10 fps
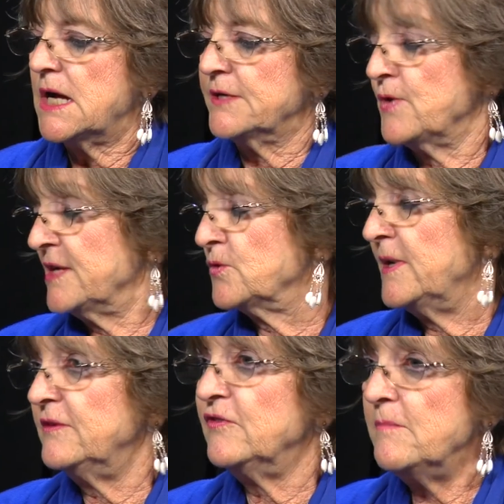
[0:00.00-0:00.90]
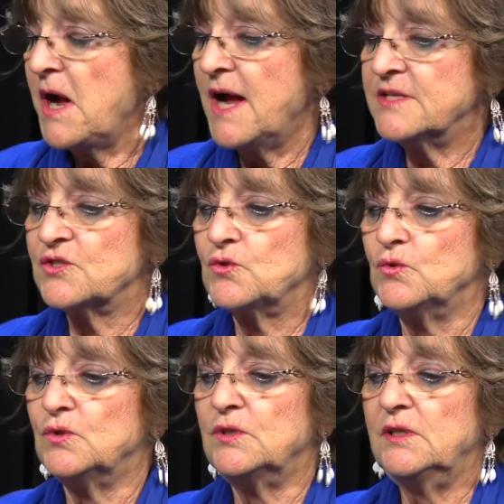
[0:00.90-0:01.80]
I graduated from high
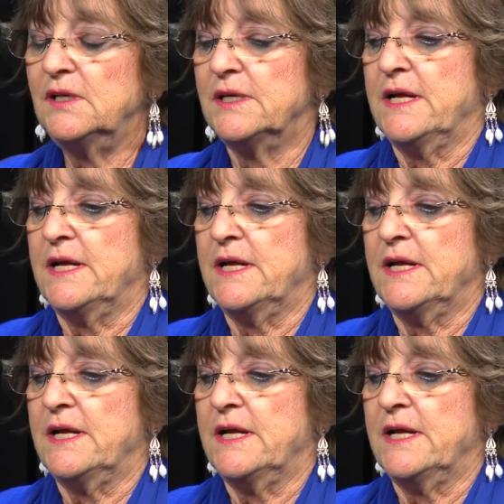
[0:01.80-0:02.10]
school.